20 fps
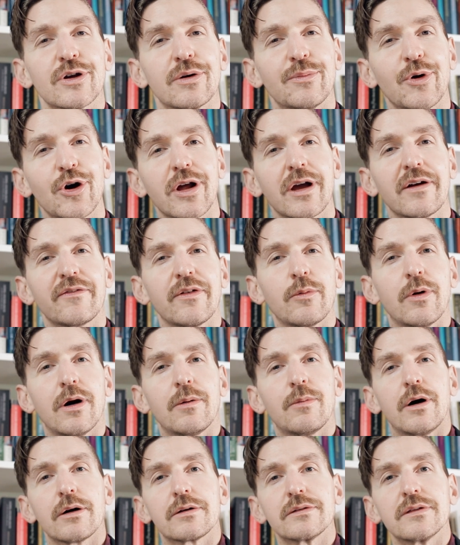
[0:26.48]
Good morning,
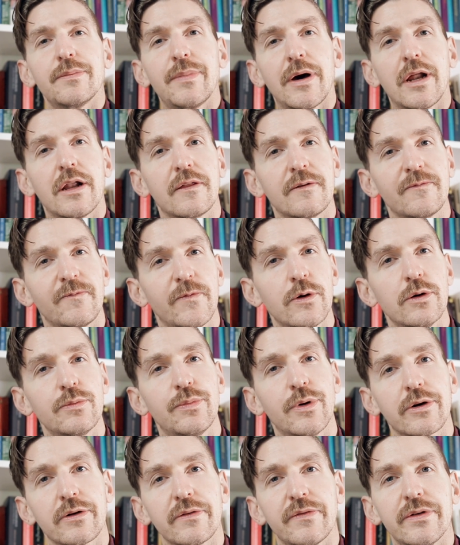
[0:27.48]
everyone. Welcome to Better Than Food
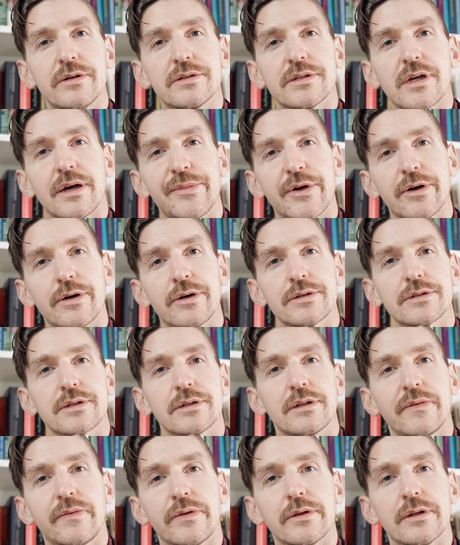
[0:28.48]
Book Reviews. I'm your host,
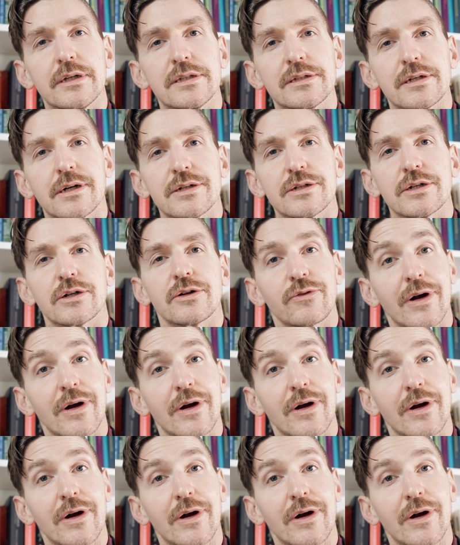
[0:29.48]
Clifford Lee Sargent.